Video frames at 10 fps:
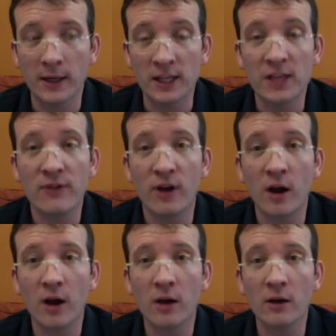give
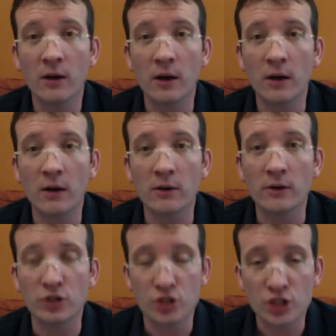our
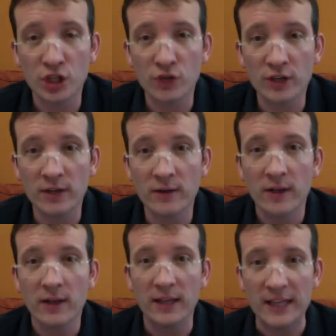children
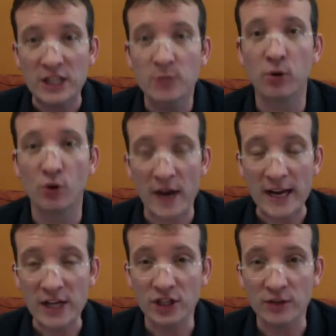
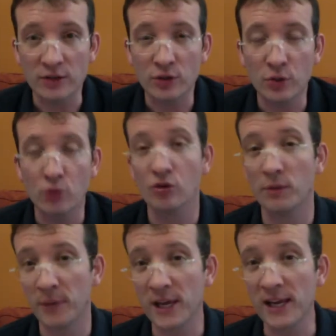inspiration to
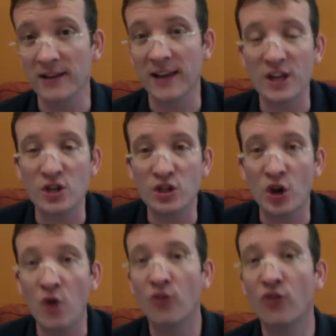repeat and
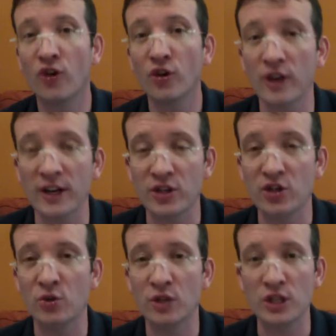go further and to
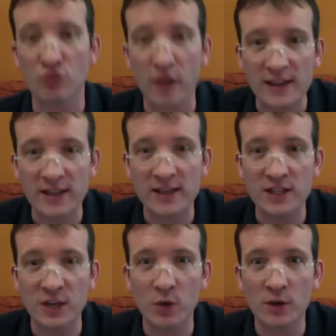do these great
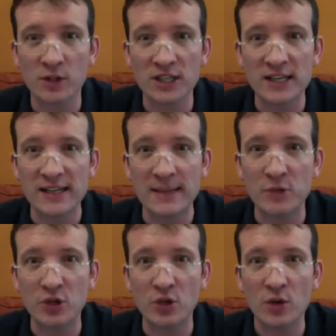things that we're seeing
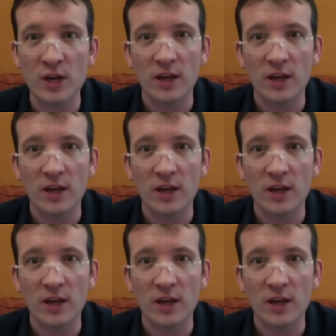them do